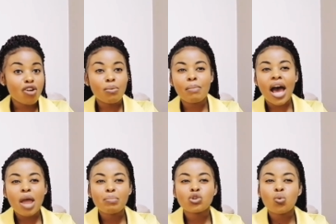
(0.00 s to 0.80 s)
I remember
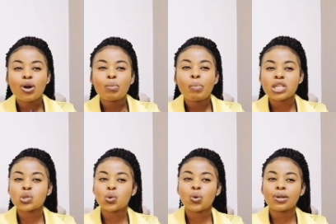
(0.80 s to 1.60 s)
I met one
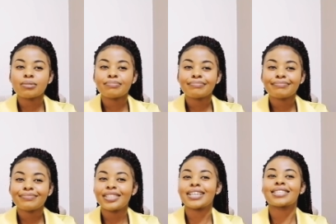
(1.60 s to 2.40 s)

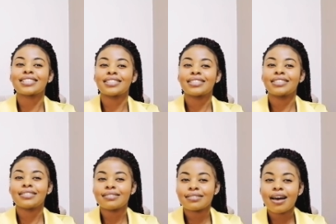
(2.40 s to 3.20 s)
person. Yes,
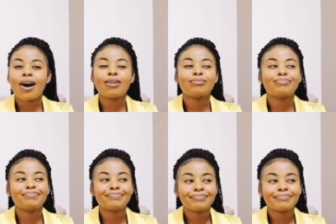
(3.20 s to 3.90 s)
she's um